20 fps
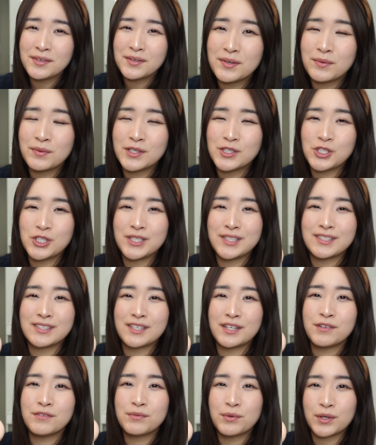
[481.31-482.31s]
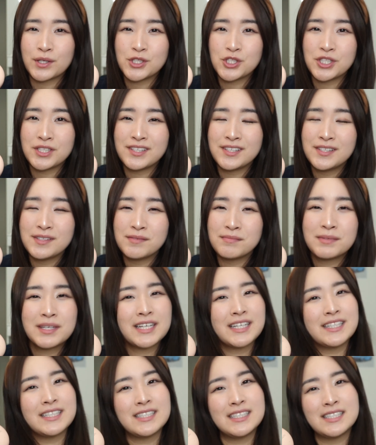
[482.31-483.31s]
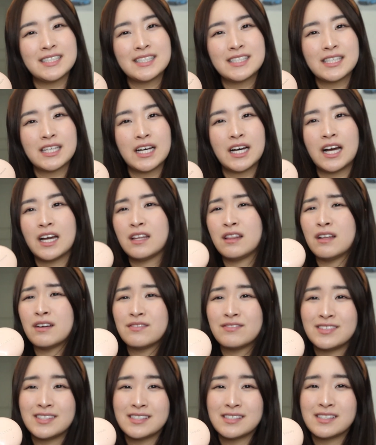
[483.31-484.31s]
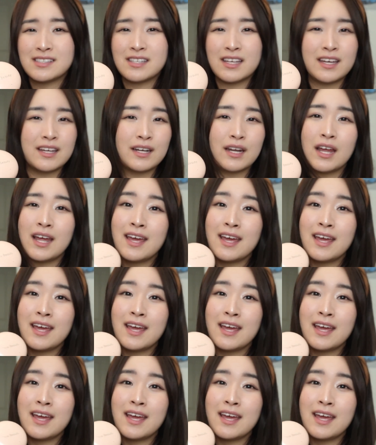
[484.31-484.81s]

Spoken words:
which is unfortunate because I love this and